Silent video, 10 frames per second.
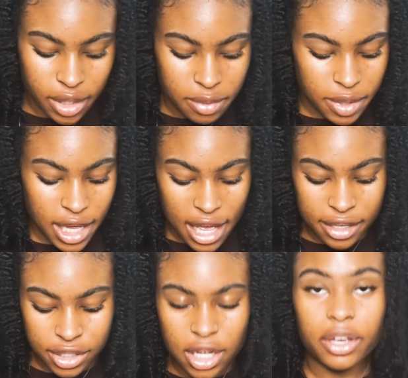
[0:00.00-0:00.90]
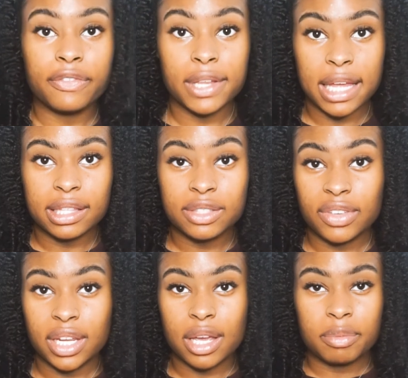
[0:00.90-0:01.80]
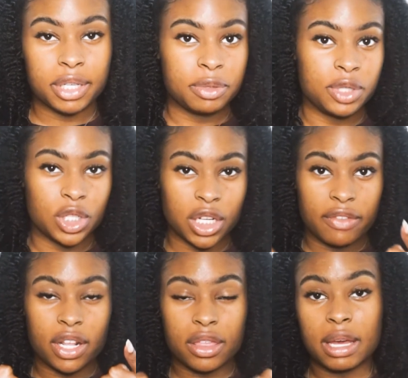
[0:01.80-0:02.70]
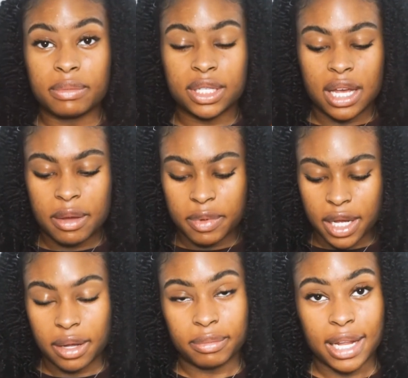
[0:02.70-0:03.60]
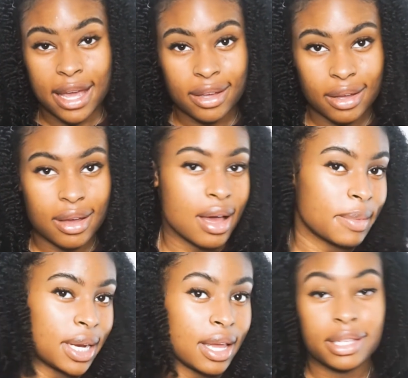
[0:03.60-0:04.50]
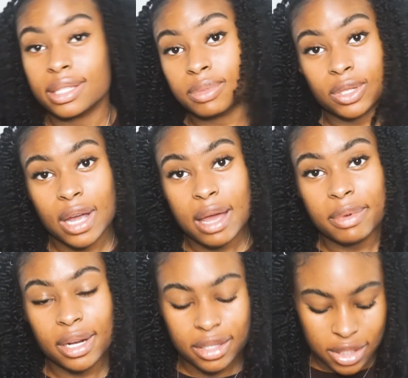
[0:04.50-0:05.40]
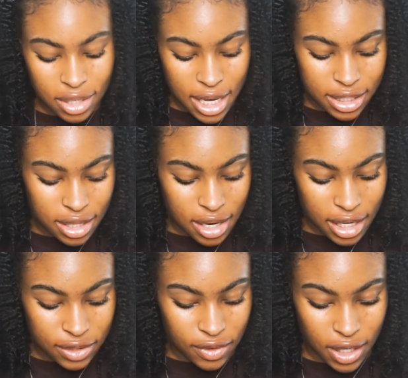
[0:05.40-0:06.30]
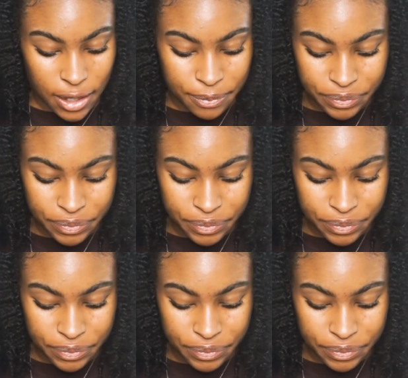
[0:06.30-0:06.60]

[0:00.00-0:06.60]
But yeah, so if you like this video, please be sure to give it a thumbs up, like, comment, and subscribe, and I'll see you guys in the next video.